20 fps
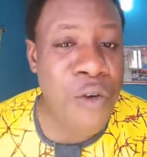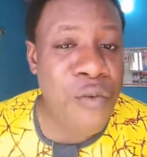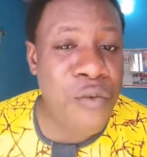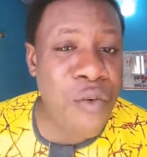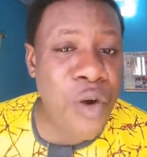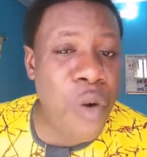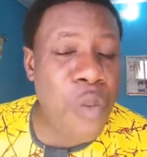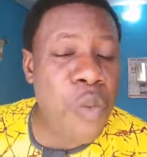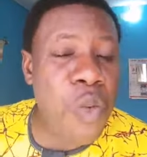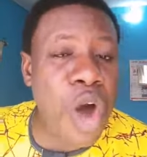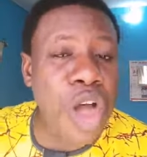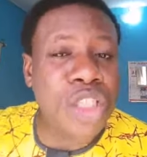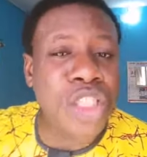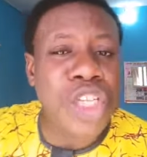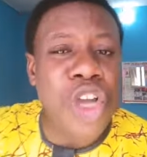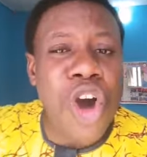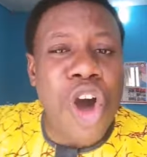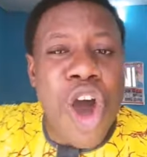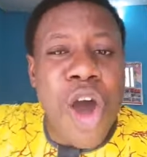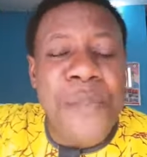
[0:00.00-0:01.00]
for
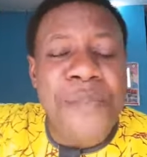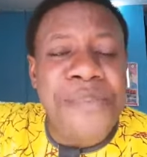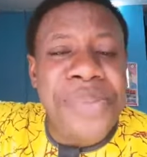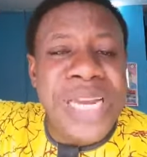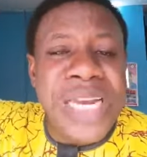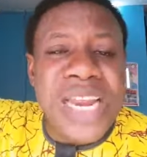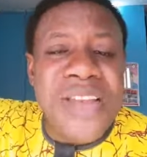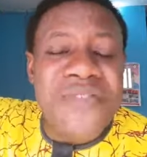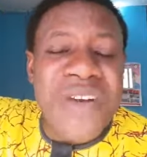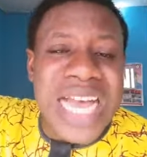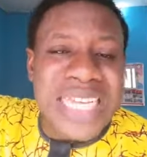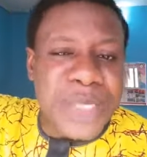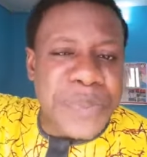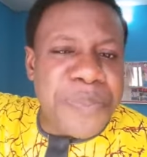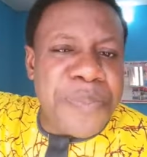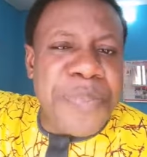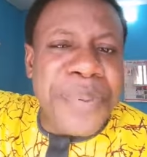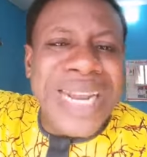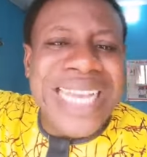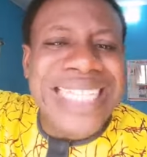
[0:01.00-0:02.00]
what unbelievers
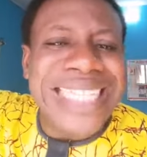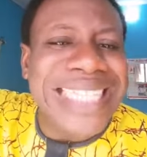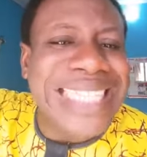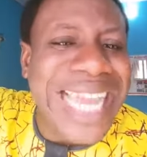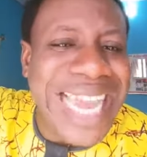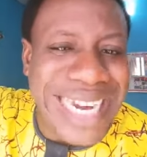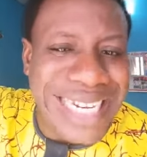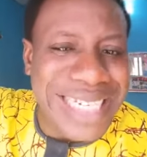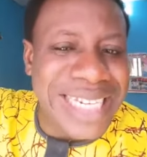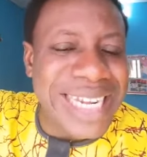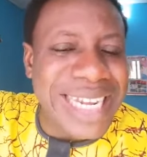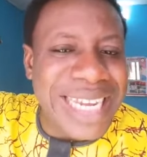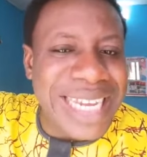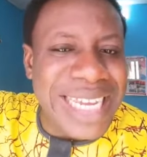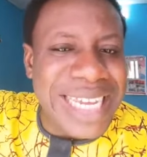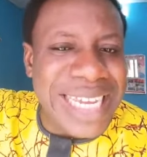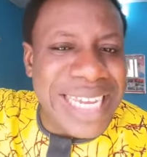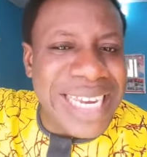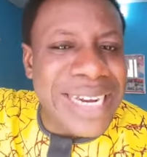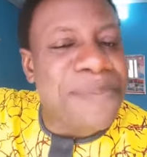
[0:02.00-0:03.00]
printed
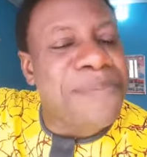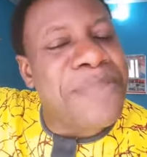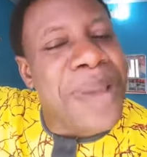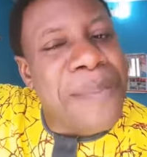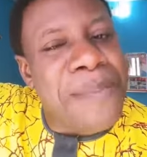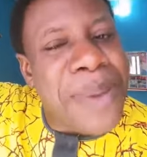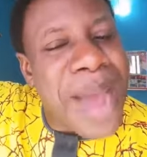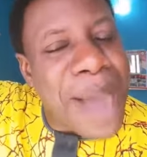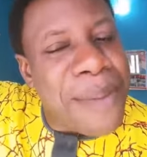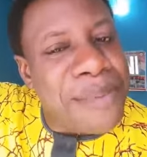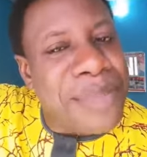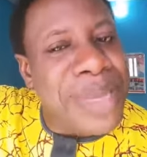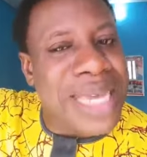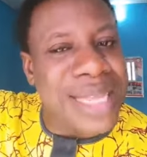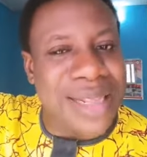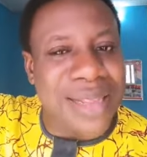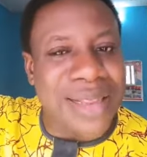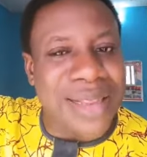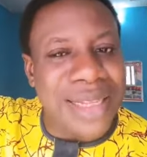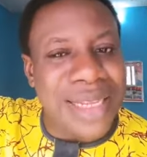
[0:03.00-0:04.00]
in paper
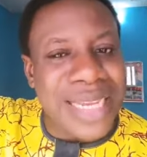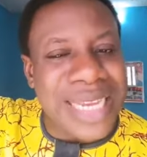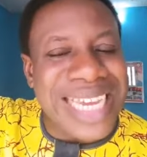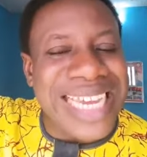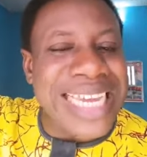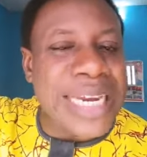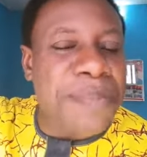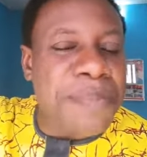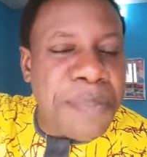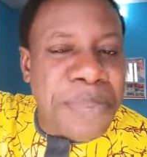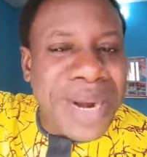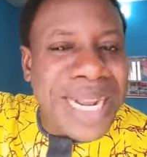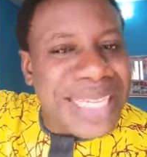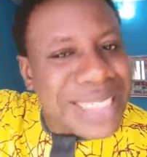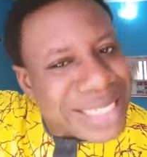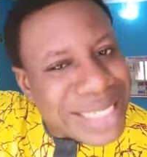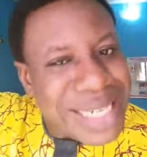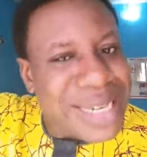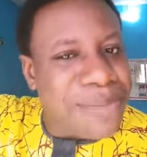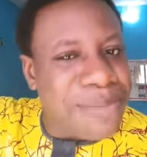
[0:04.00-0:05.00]
mill, in
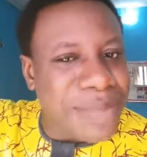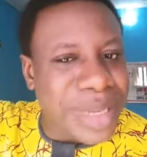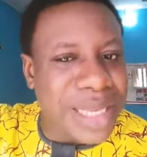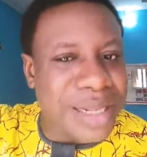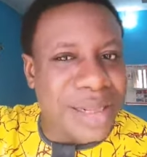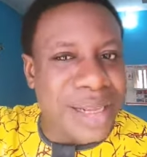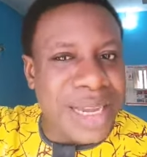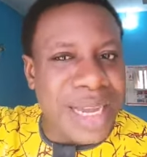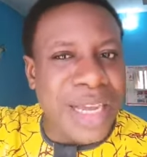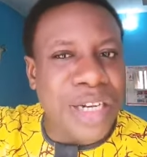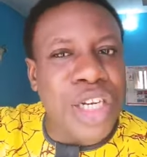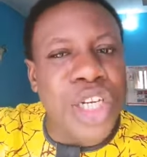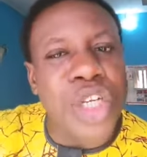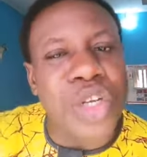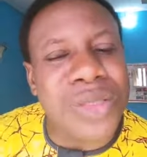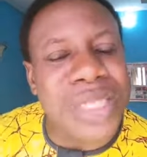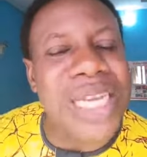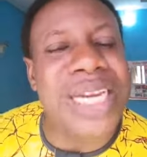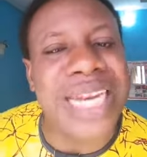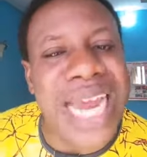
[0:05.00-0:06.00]
printing mill. Do
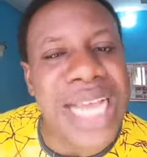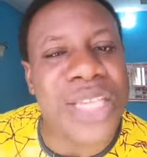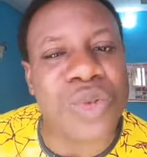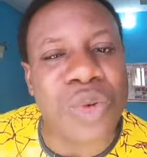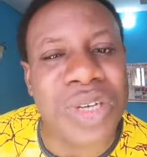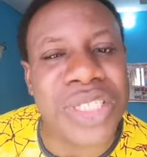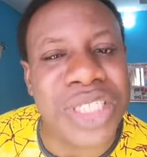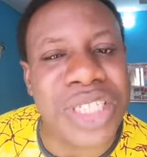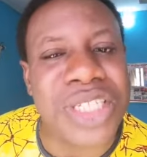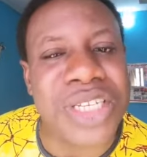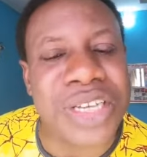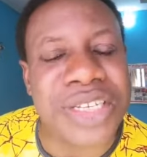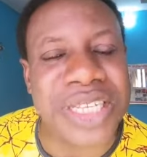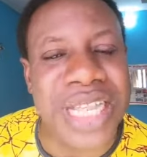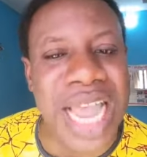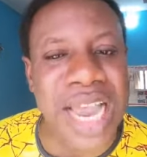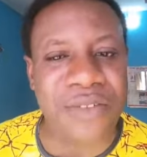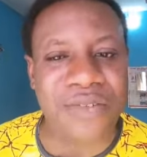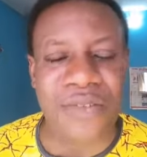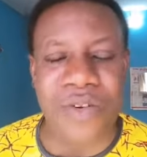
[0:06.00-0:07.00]
you think that's what Jesus
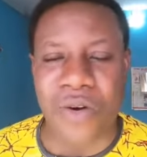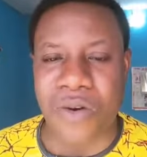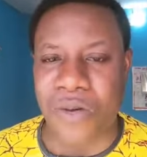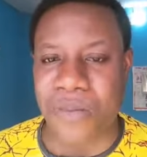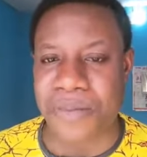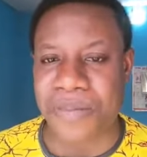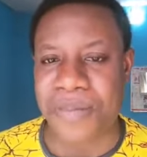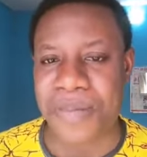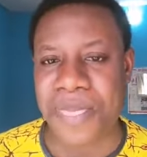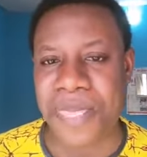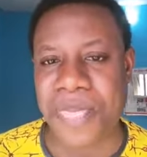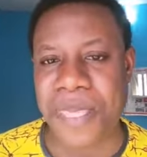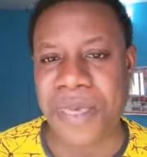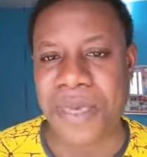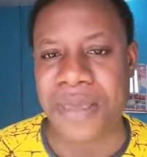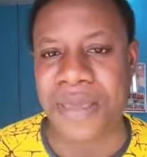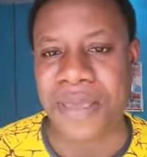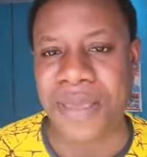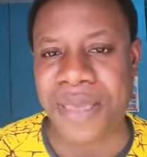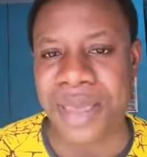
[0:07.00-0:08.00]
died for?
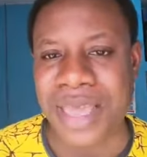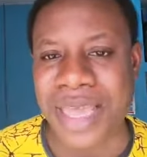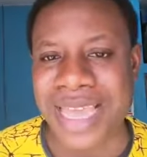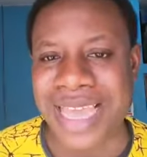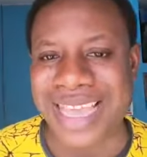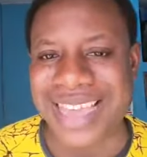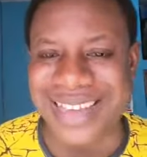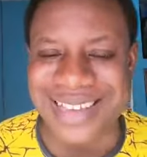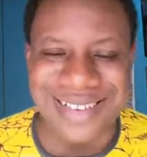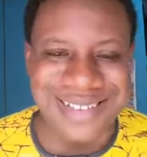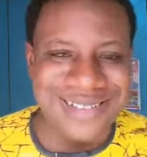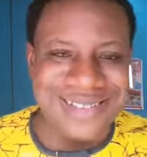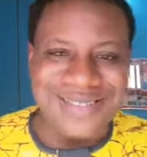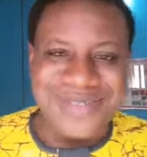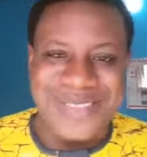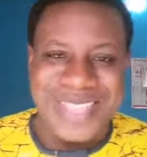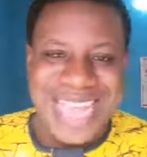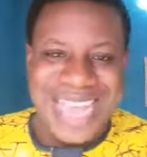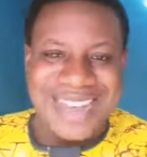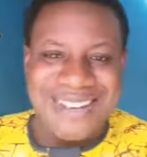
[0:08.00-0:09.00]

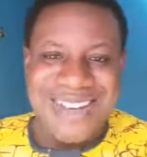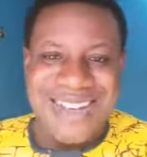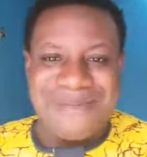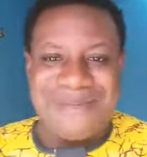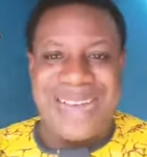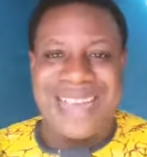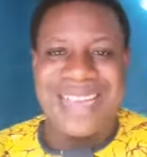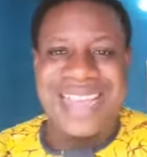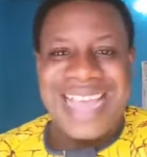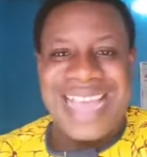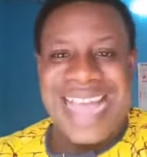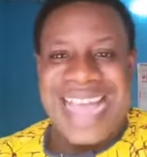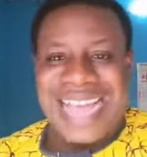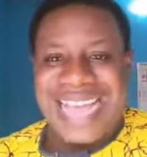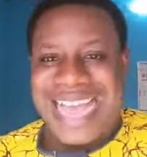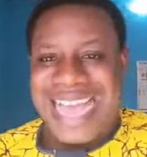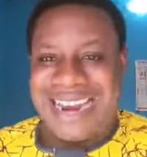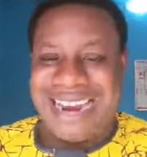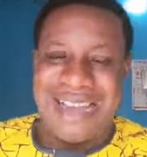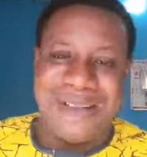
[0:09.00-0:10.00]
You don't go about, I
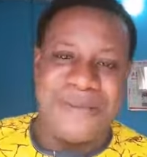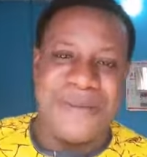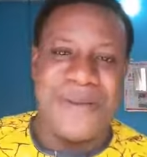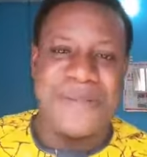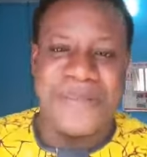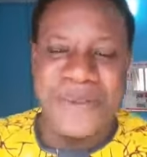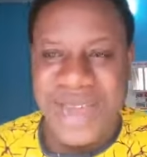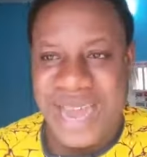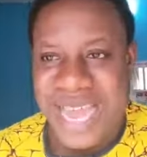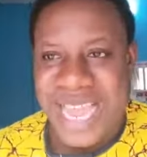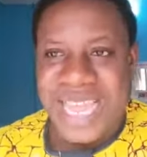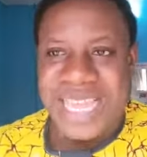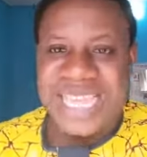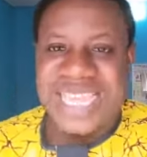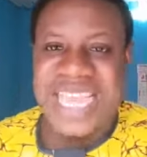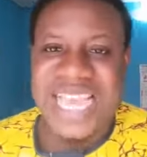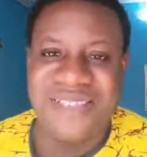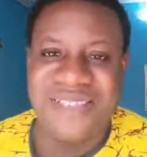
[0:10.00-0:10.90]
cannot be poor. He